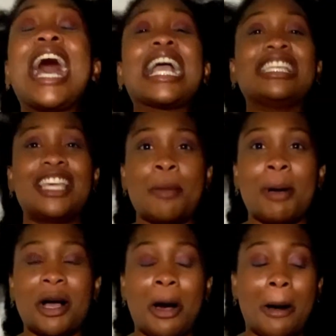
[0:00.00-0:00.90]
I get in
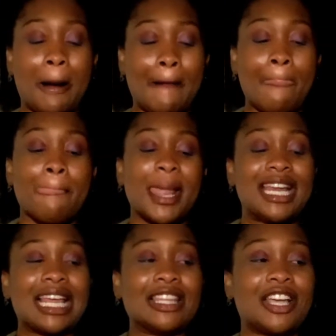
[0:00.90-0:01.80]
my car
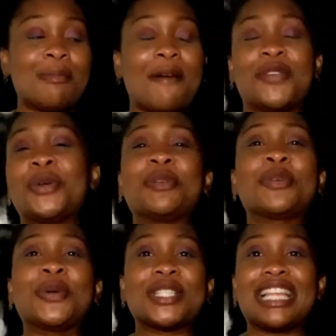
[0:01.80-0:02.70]
and I look at my phone, of
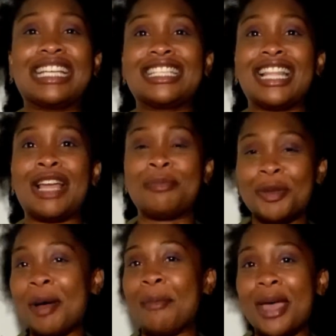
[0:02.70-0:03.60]
course, like, to, like,
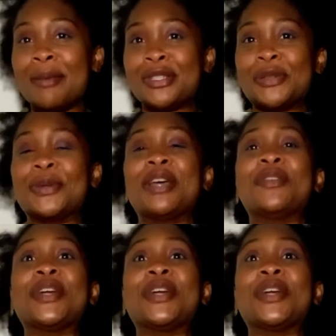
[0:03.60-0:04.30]
put my maps in or whatever.